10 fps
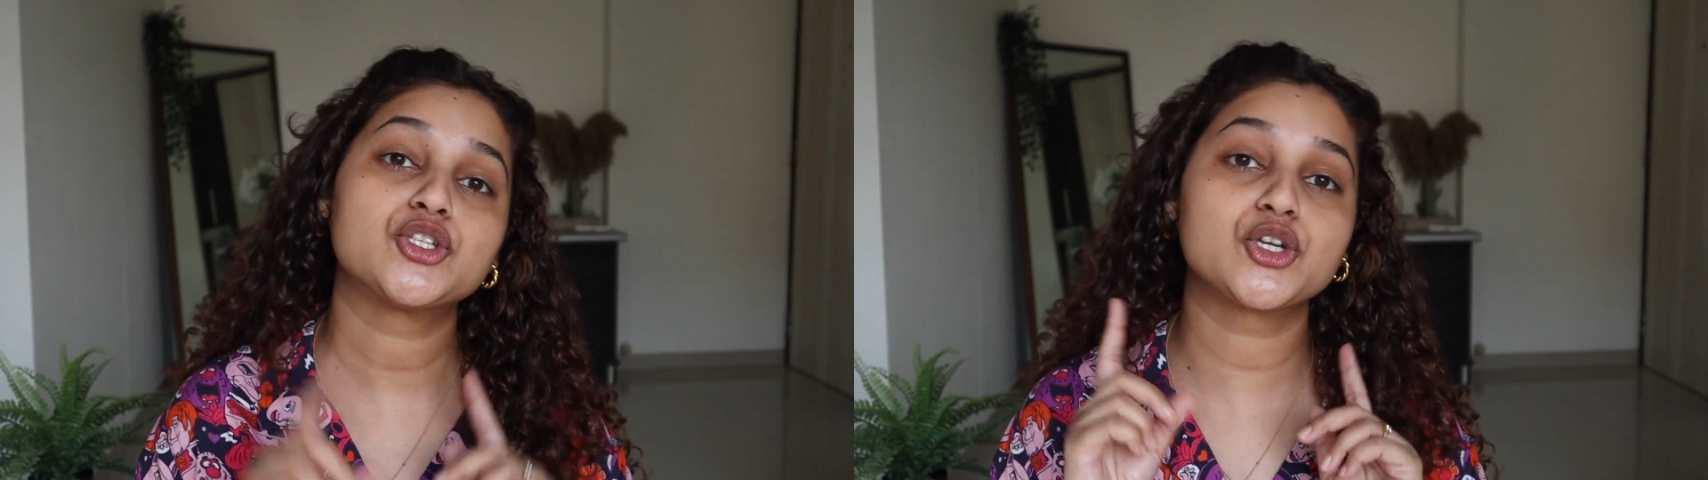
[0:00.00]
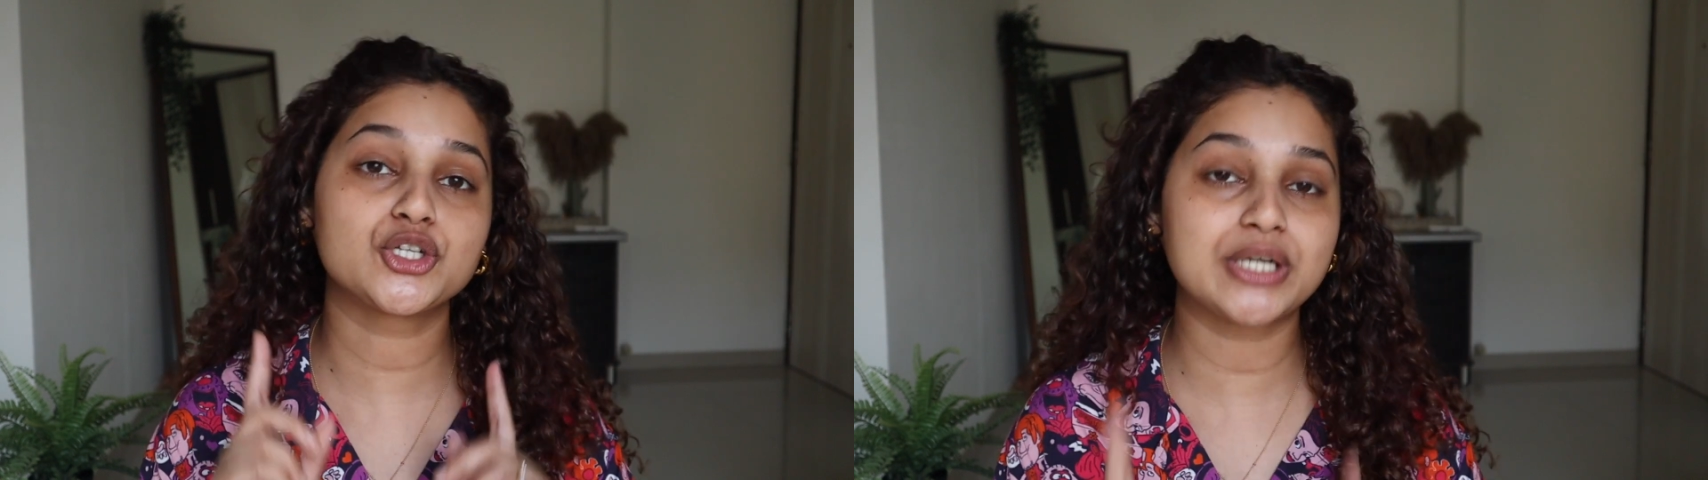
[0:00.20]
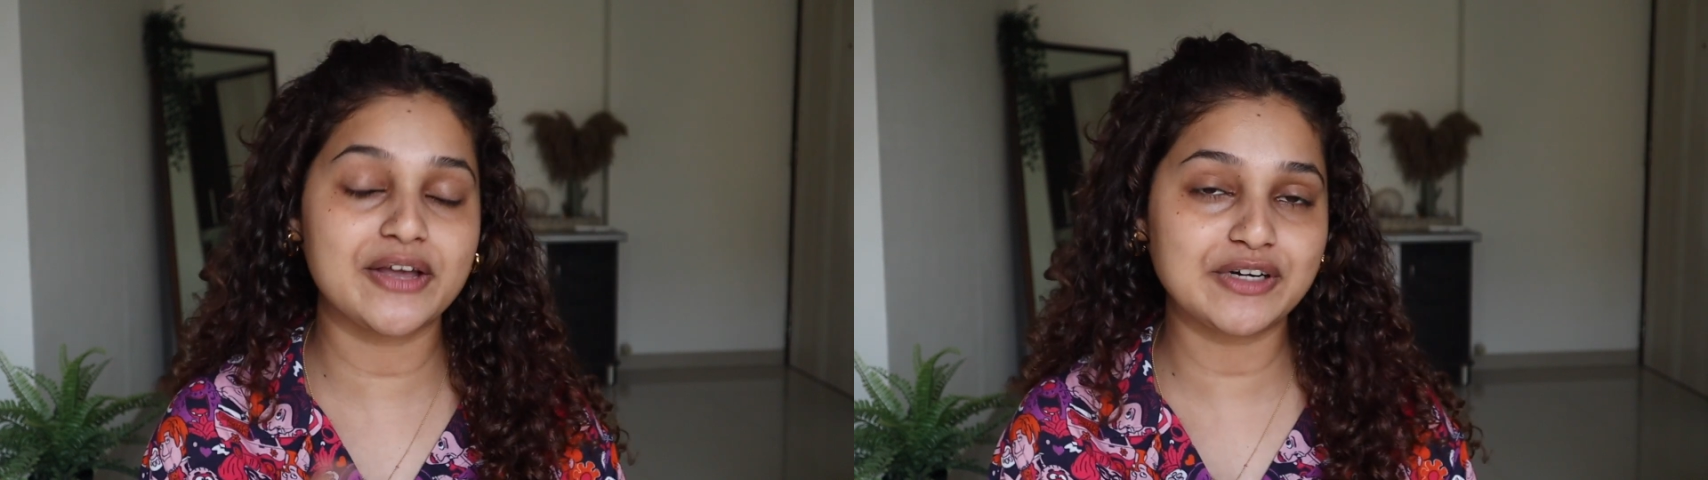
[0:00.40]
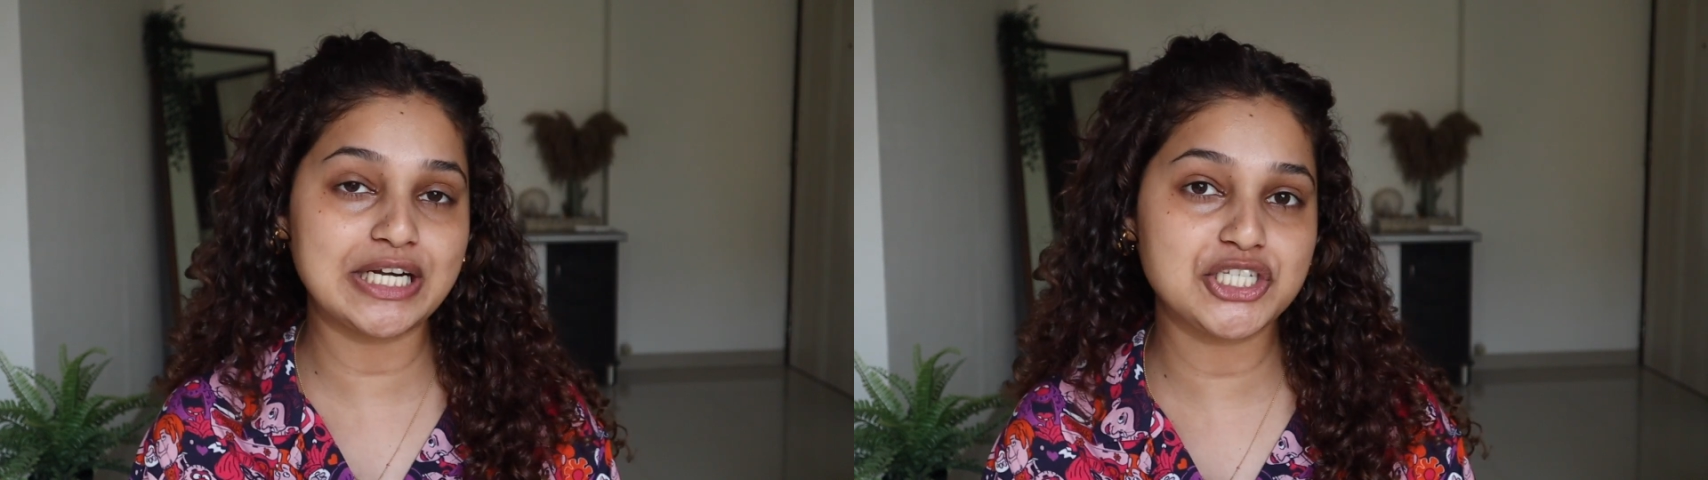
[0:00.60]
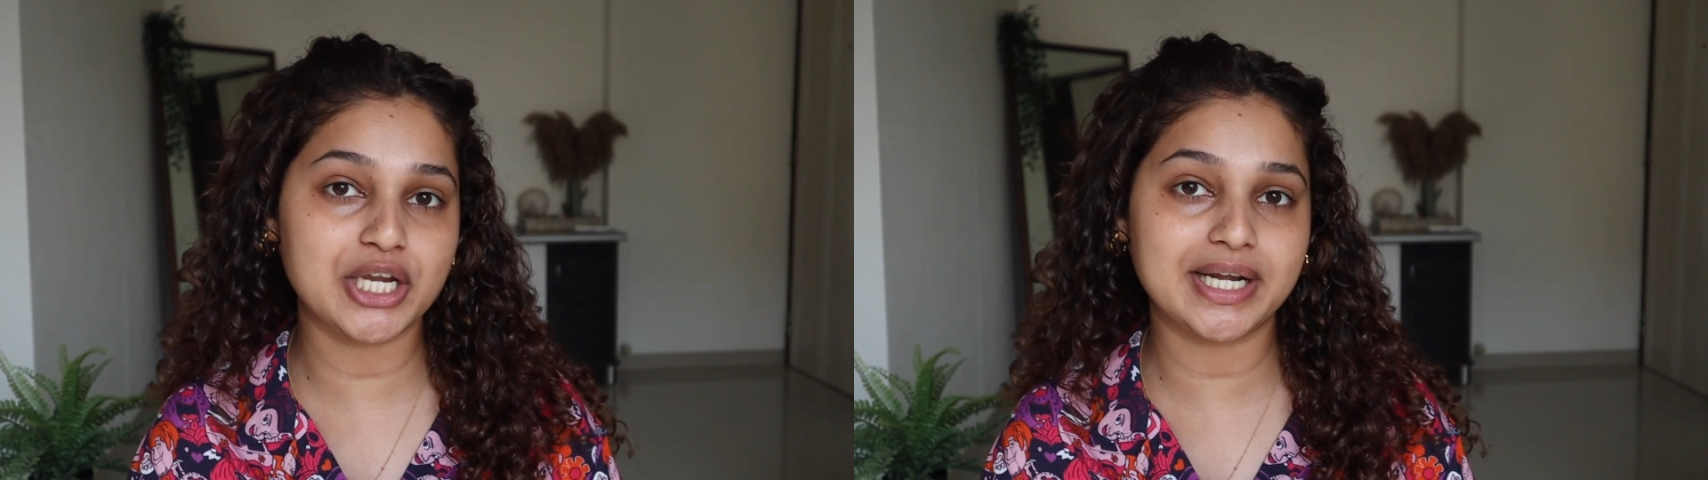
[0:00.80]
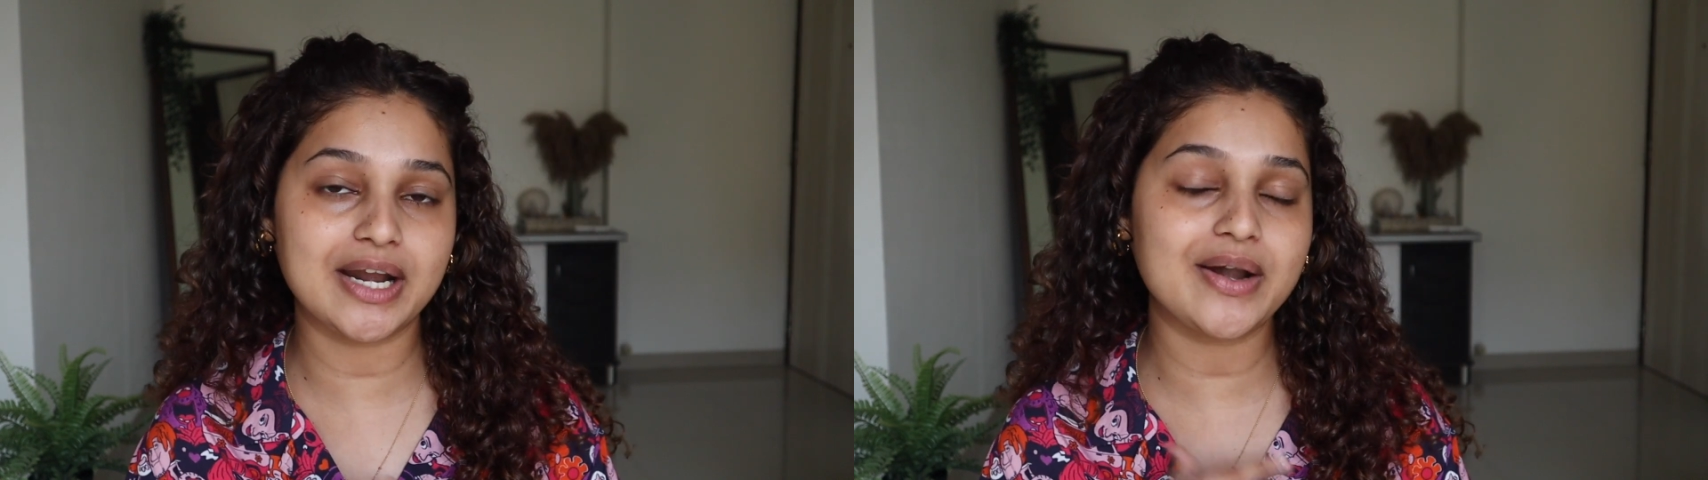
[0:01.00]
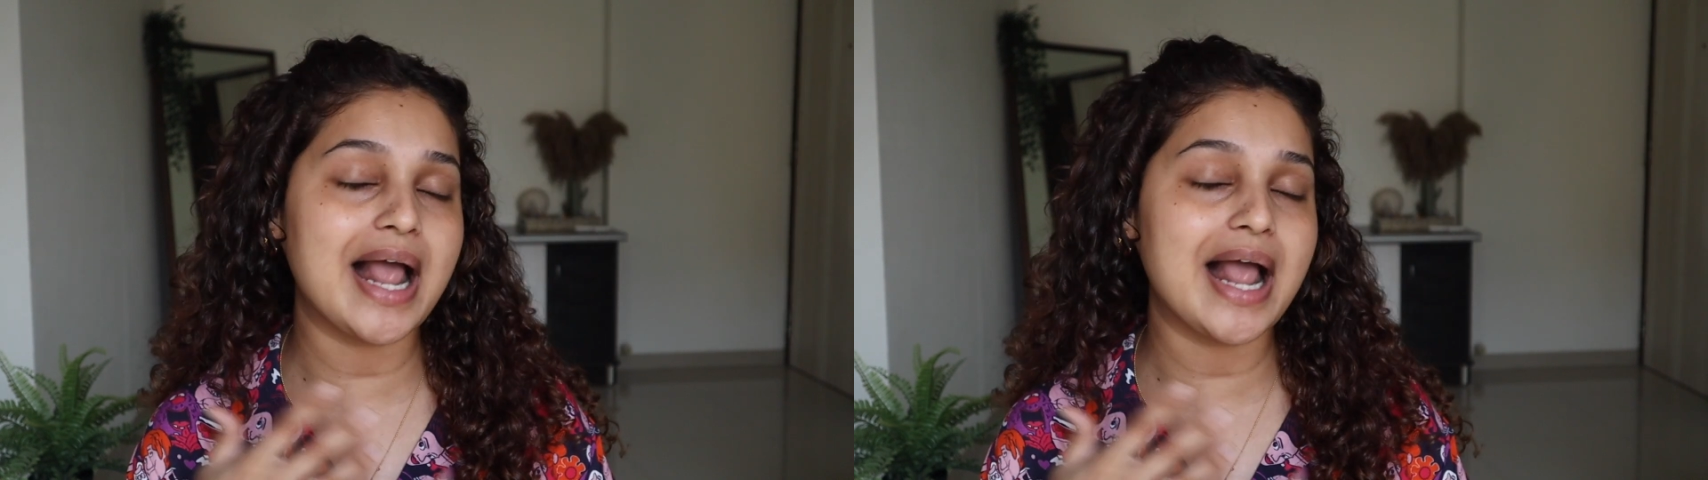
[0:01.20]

So you should definitely check it out.